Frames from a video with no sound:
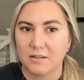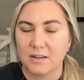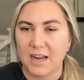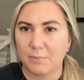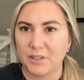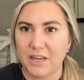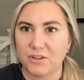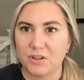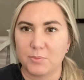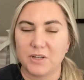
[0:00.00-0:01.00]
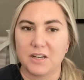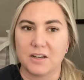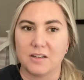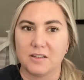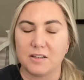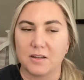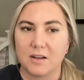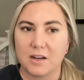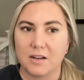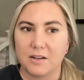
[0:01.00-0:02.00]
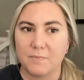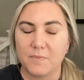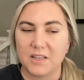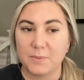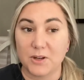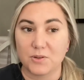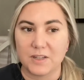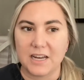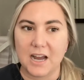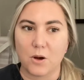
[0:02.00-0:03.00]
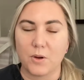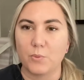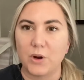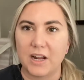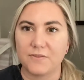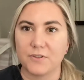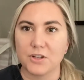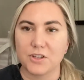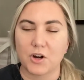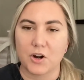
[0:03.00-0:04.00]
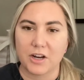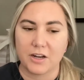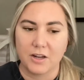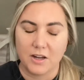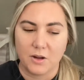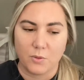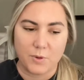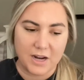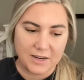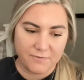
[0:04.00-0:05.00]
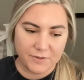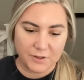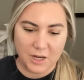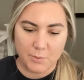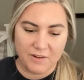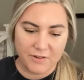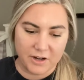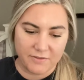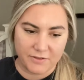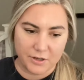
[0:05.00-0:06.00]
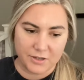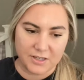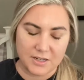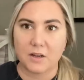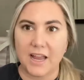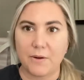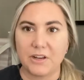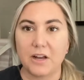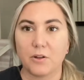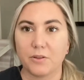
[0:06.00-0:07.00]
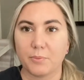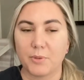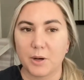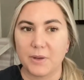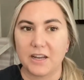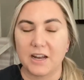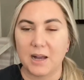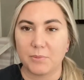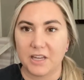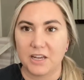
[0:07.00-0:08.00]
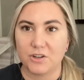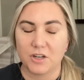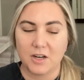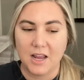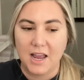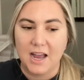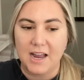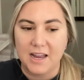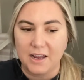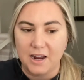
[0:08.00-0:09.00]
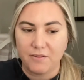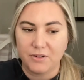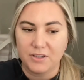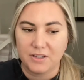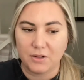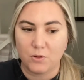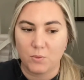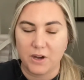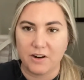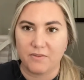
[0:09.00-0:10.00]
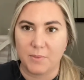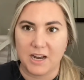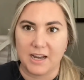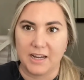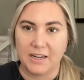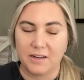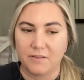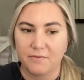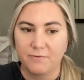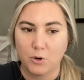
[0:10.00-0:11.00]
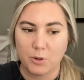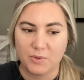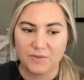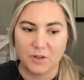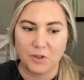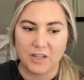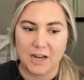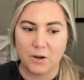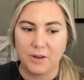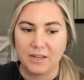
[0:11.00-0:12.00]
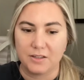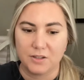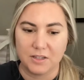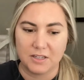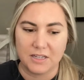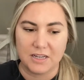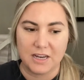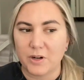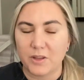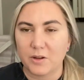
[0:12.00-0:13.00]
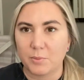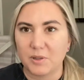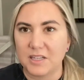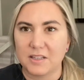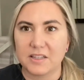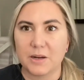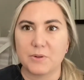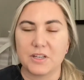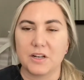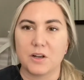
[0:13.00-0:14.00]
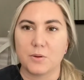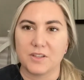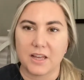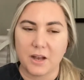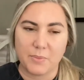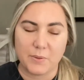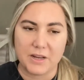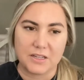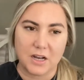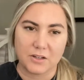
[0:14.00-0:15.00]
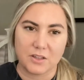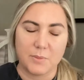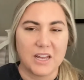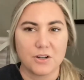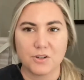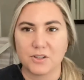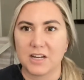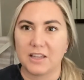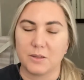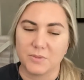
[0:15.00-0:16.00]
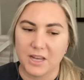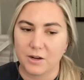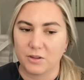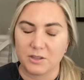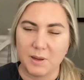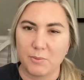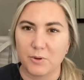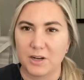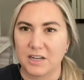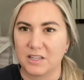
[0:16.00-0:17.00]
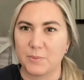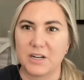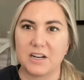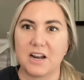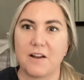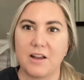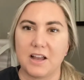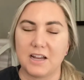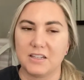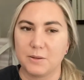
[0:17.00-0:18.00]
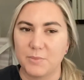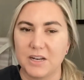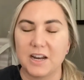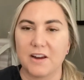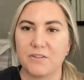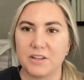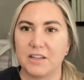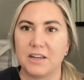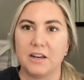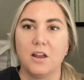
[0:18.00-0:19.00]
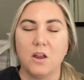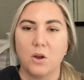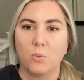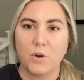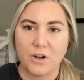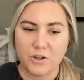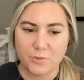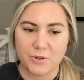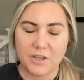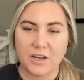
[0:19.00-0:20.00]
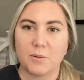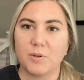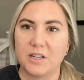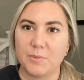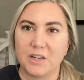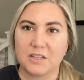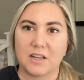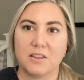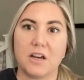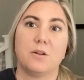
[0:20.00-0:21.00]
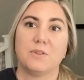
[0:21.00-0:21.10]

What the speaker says: application, because especially now, when I first started, when I filled out my very first county health permit application, I had every single one of my forms filled out and to the T. One of the places I was going to go set up, I went and talked to the managers and had them sign all these paperwork, and I submitted everything 100% complete because I thought it was